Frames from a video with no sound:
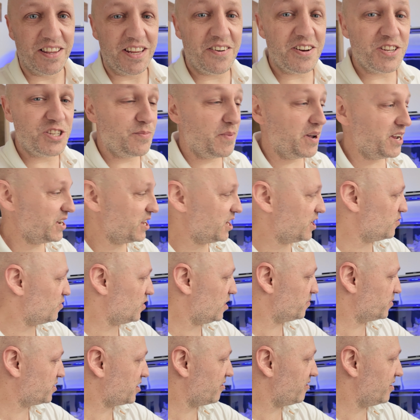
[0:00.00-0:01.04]
Now, as you may know,
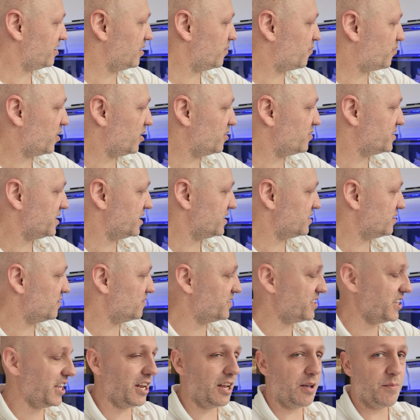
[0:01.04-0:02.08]
I'm currently in the process of
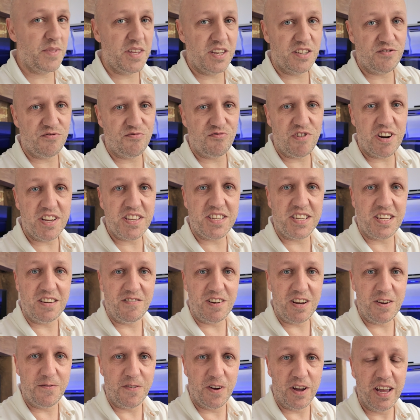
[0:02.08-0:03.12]
setting up this Red Sea
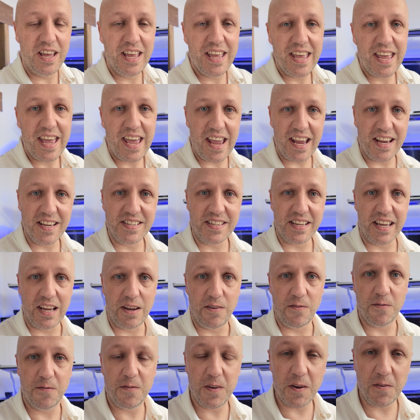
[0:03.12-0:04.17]
Reefer
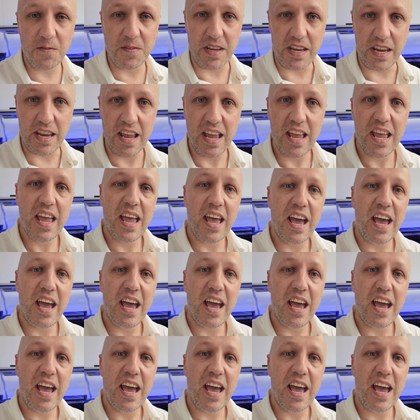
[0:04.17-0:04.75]
S-850,